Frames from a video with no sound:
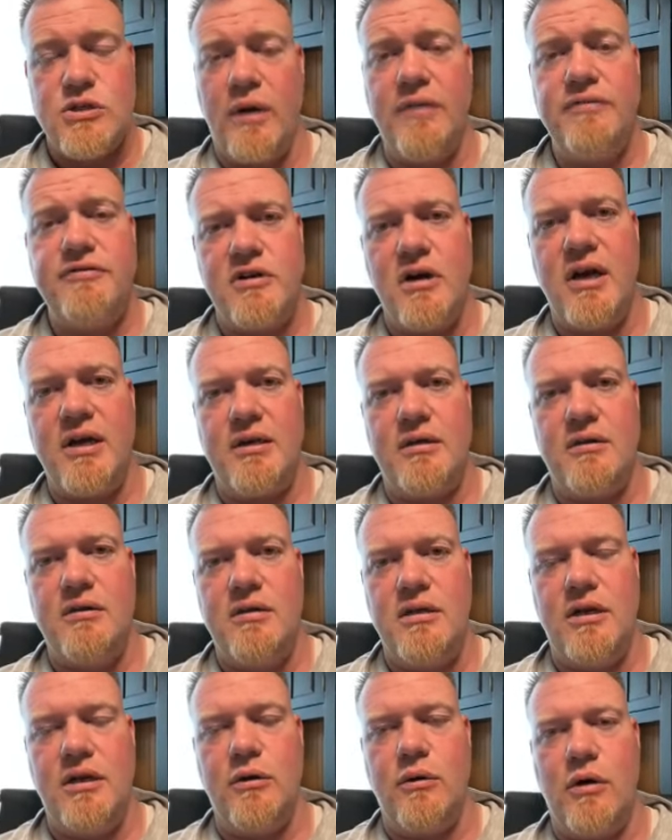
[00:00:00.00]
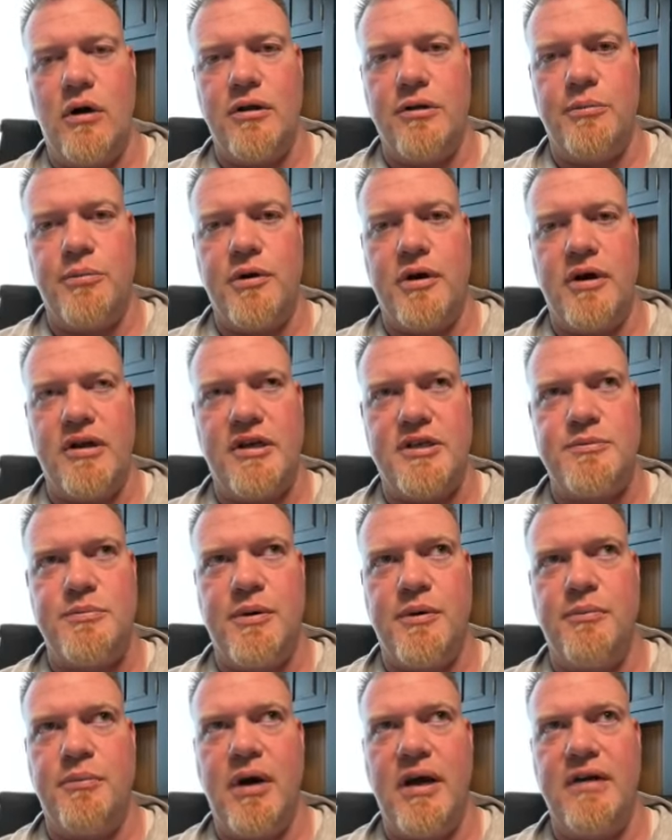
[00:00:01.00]
so I've tried all the products,
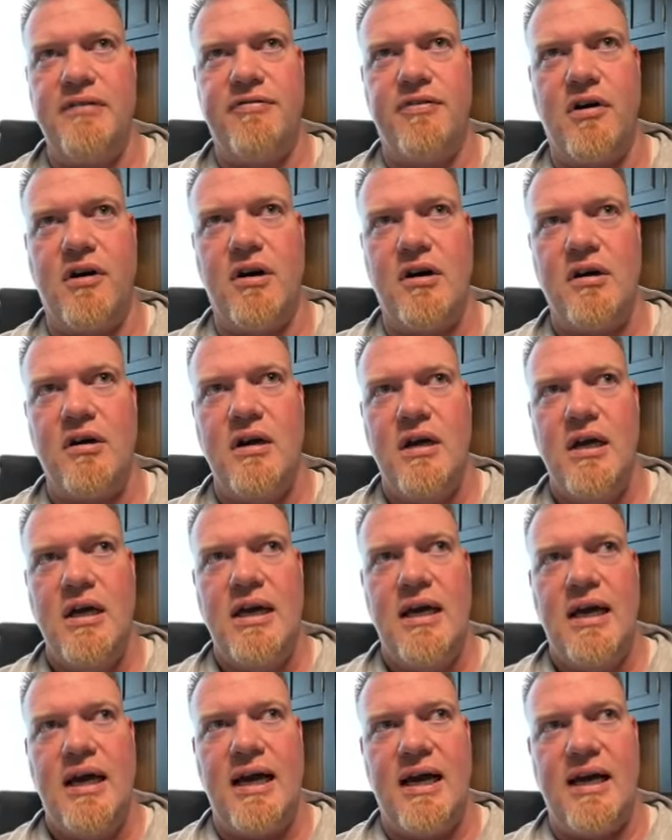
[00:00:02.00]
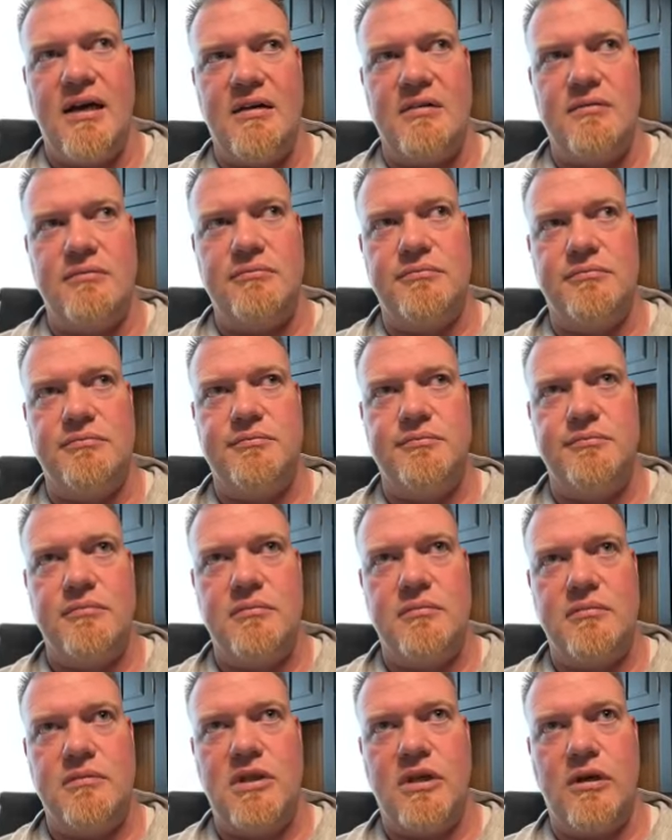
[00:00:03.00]
but by far,
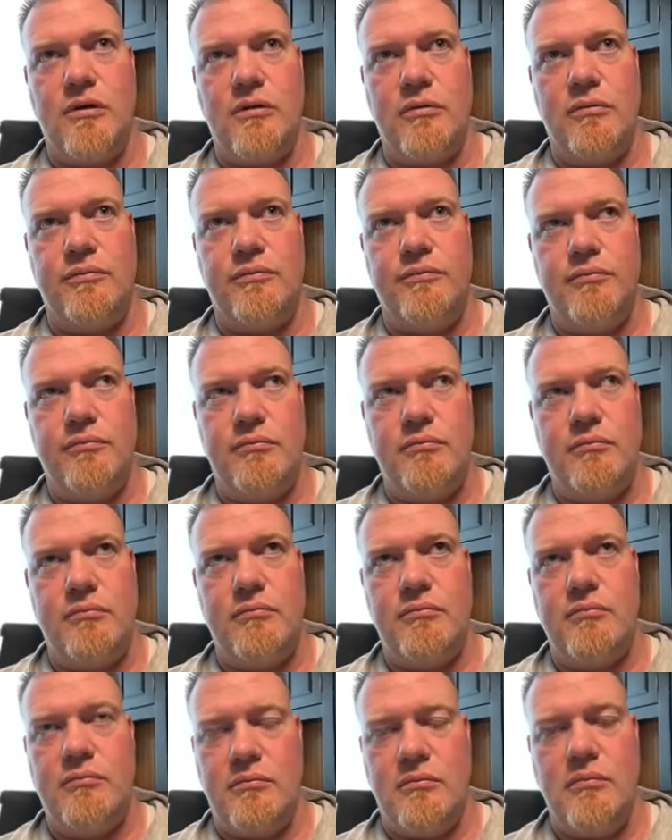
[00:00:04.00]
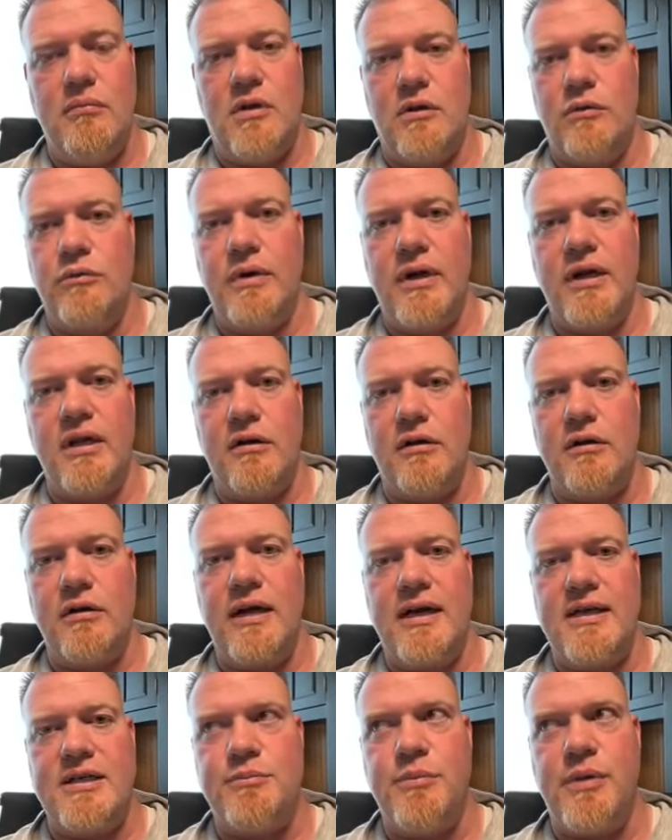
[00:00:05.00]
you know, Red
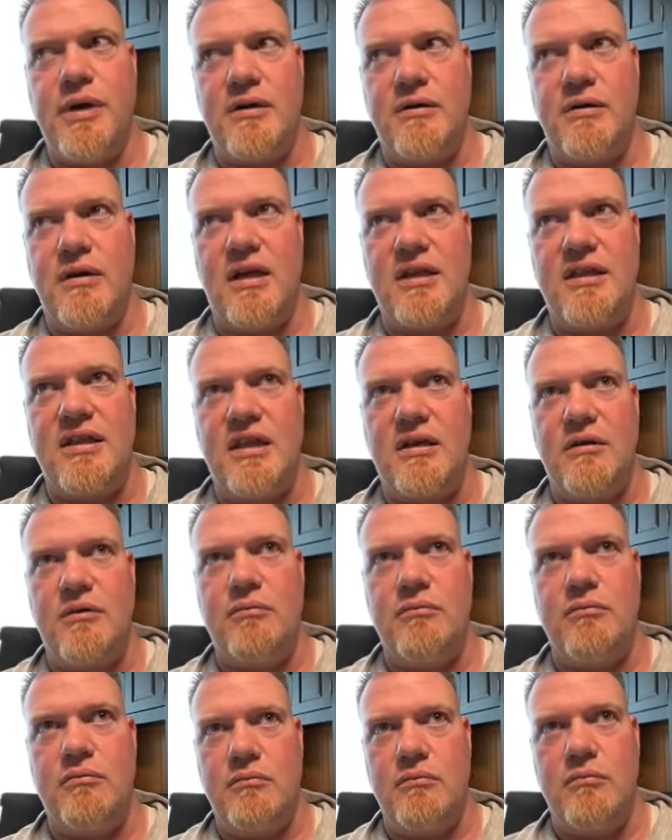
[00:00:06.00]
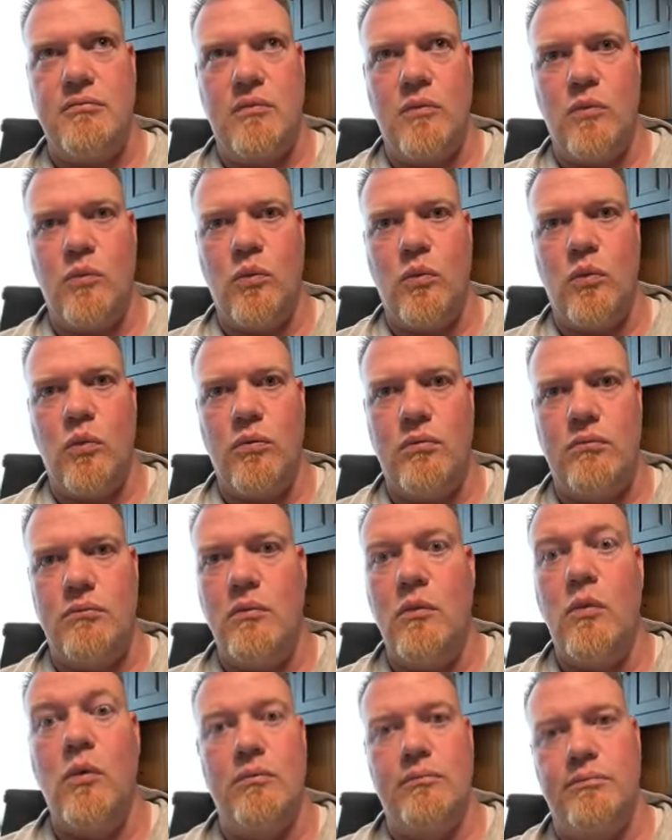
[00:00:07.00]
Alert has been, I think,
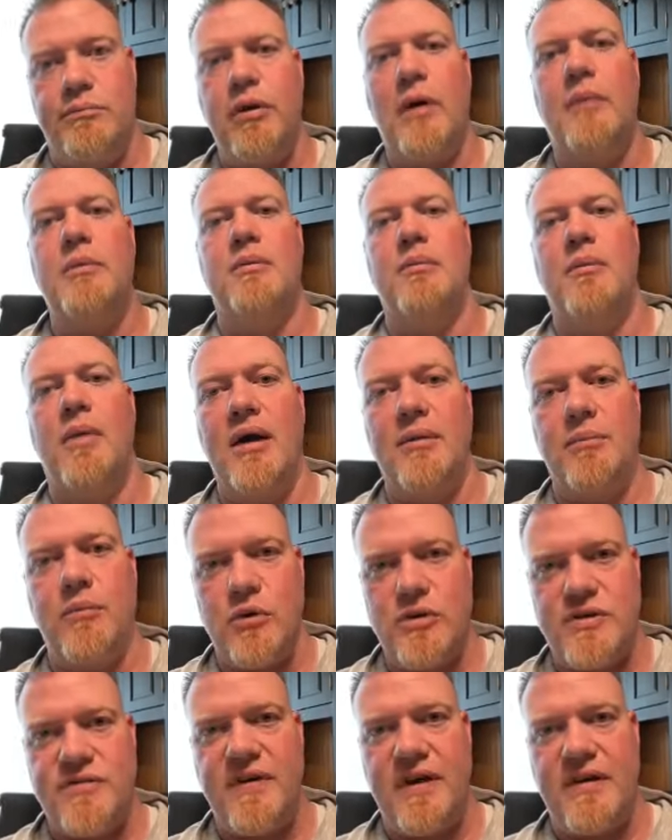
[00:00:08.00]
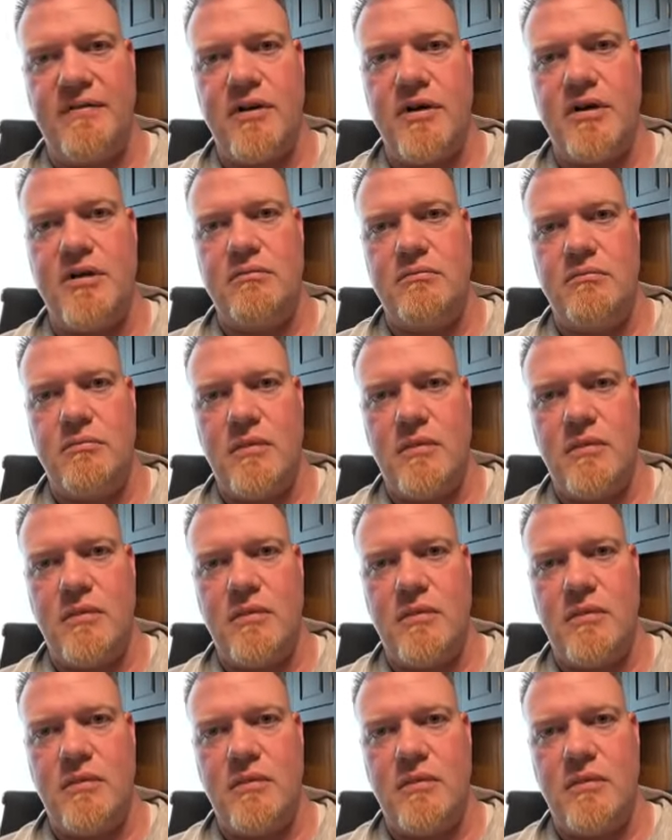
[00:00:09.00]
probably my most favorite